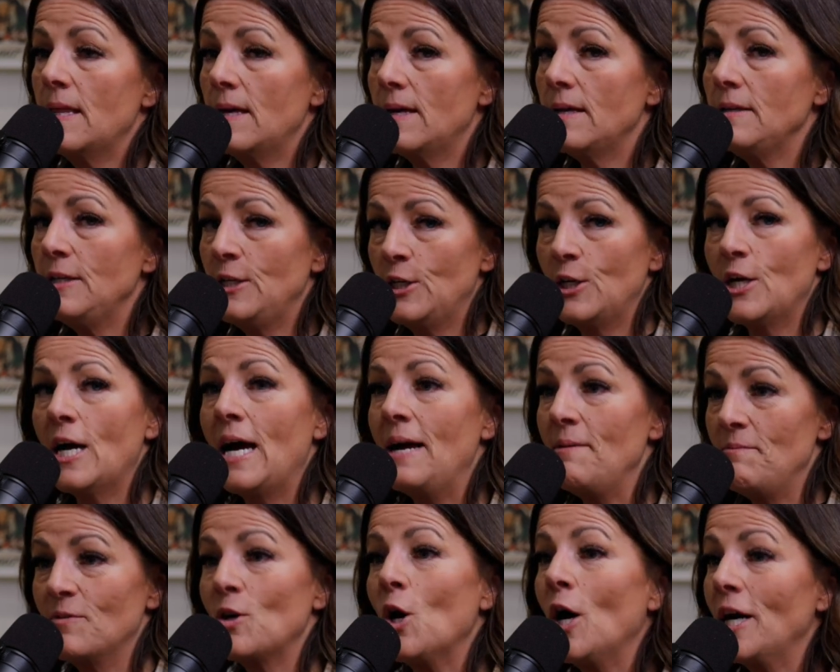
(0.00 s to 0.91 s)
You know,
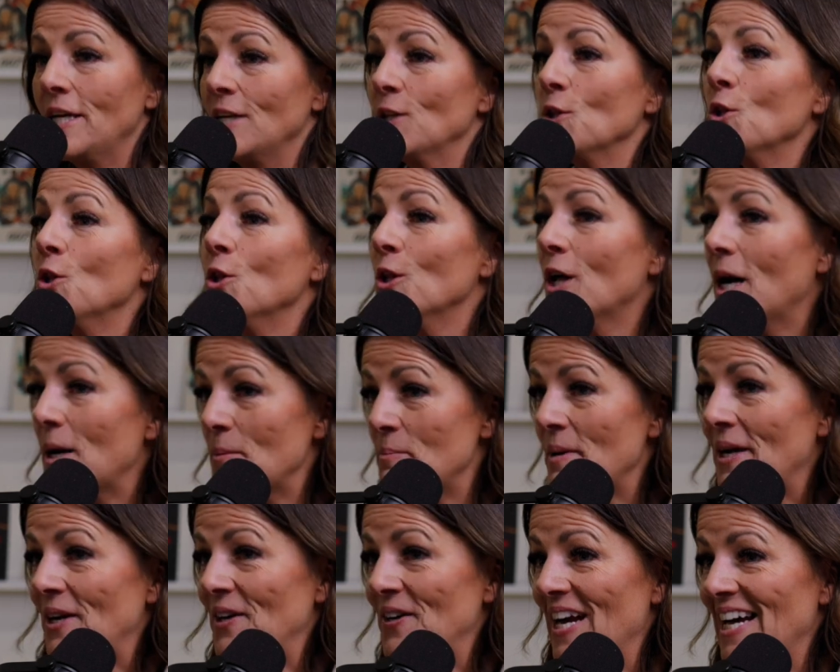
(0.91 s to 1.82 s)
I've gotten a lot
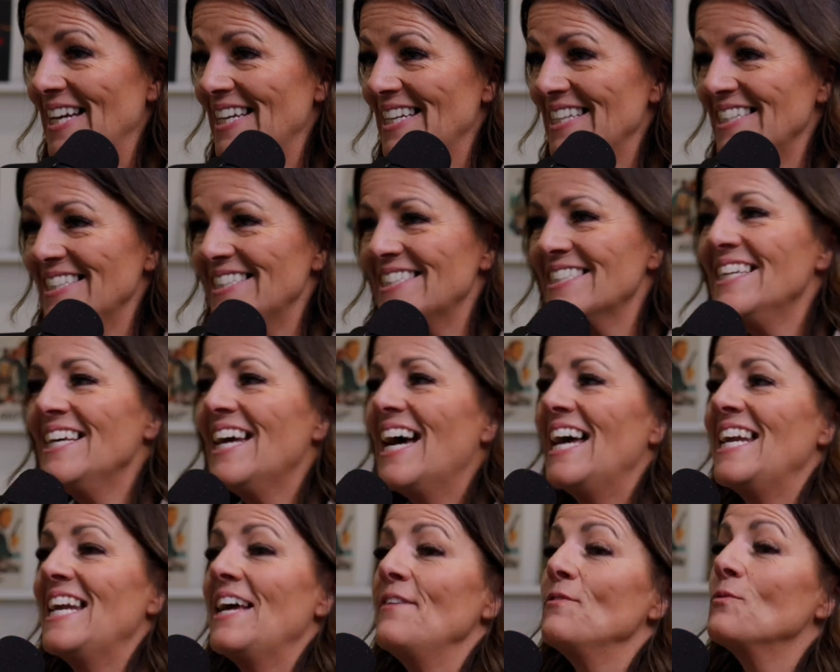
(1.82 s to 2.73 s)
better at it,
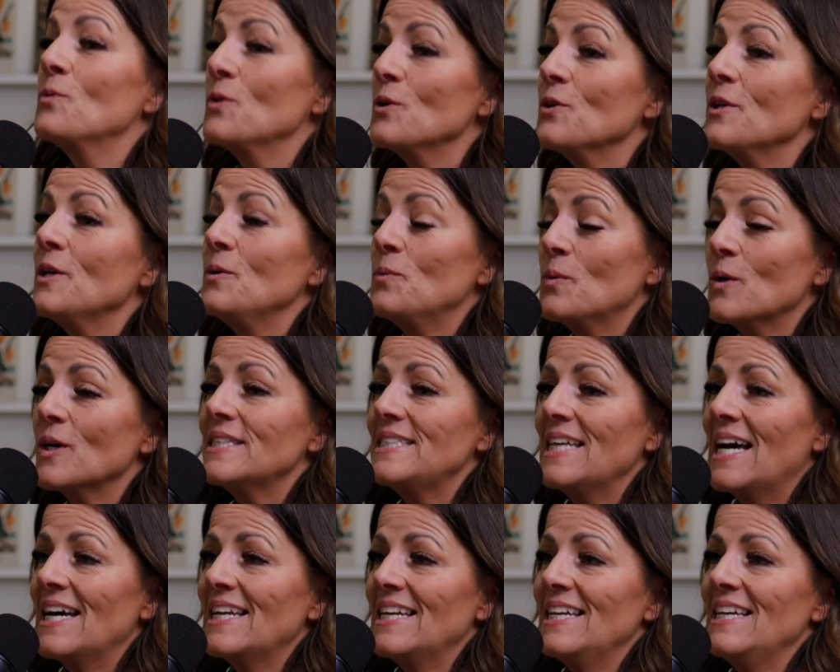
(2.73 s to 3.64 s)
and I've really
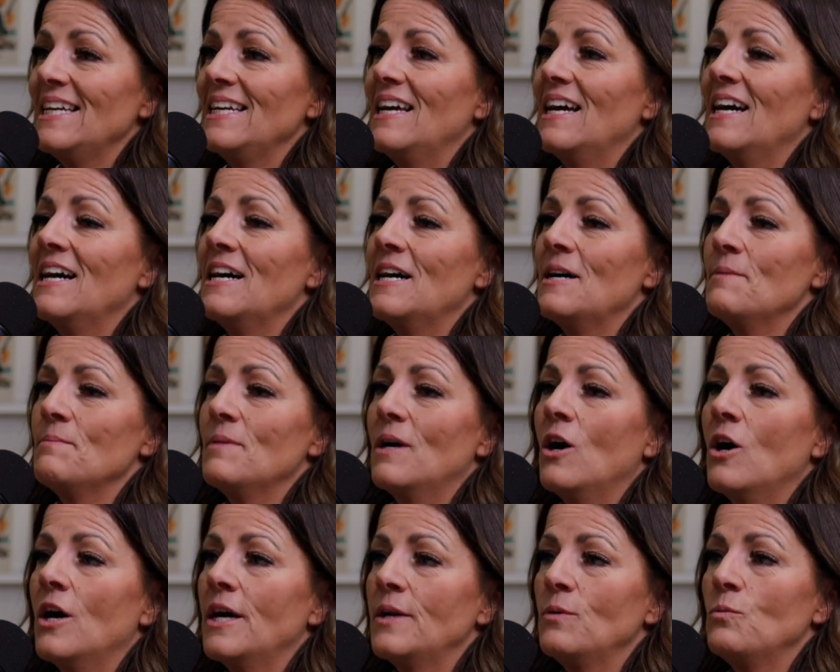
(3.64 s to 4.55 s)
worked at it
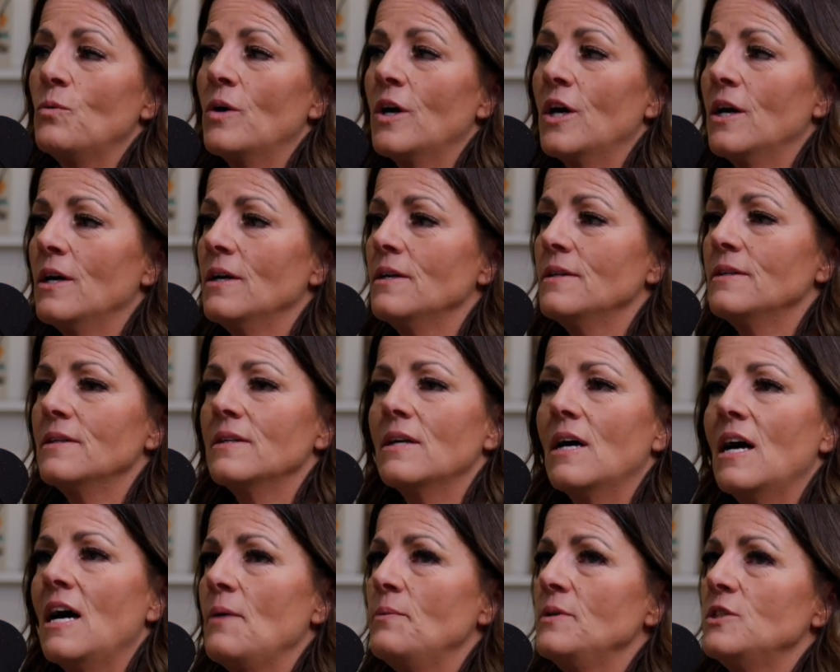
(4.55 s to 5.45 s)
on where
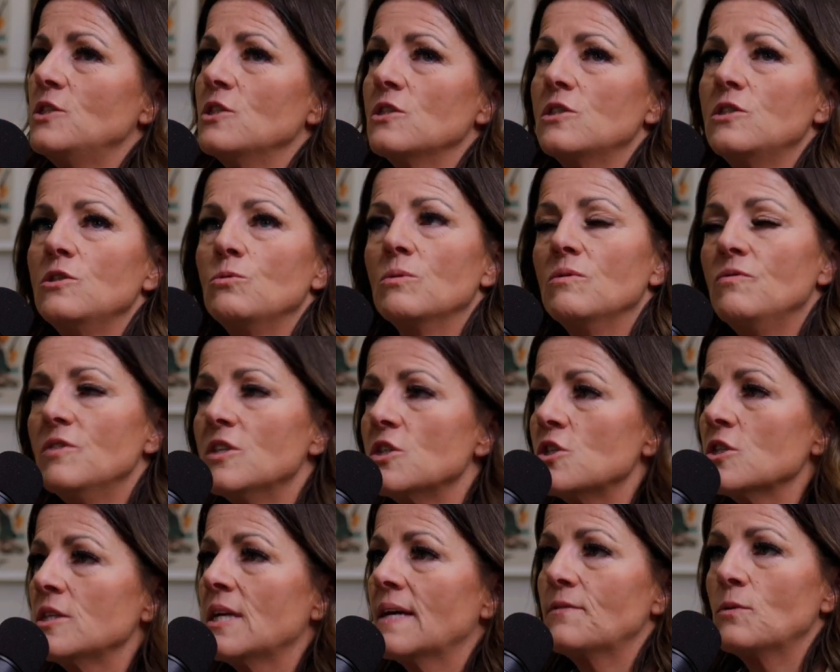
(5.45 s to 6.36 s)
I would just do
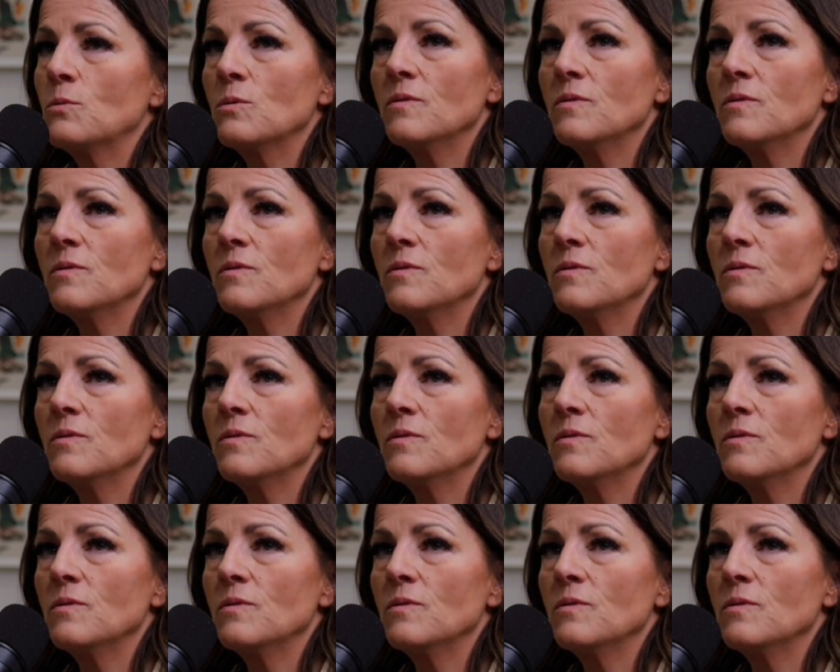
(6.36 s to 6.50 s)
revision after